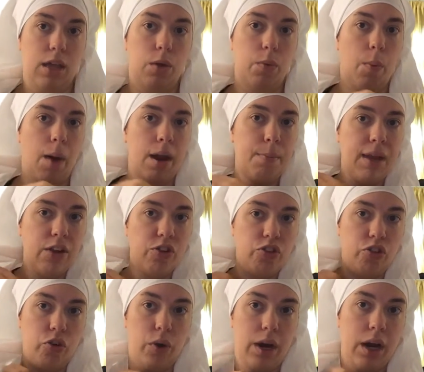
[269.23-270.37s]
You want to make
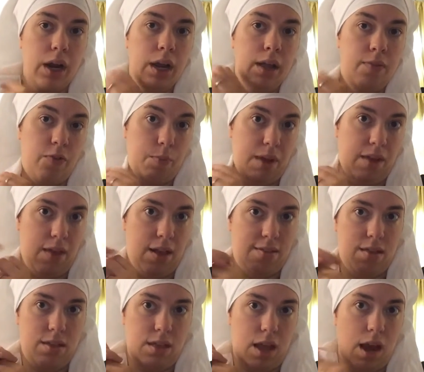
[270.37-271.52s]
sure, for me that's
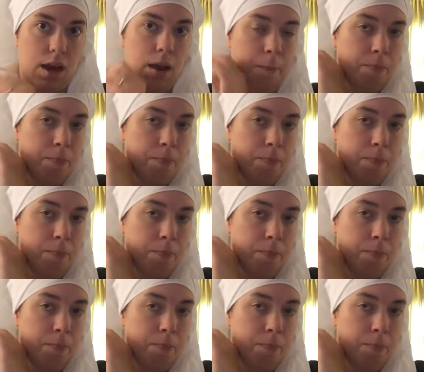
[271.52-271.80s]
this side,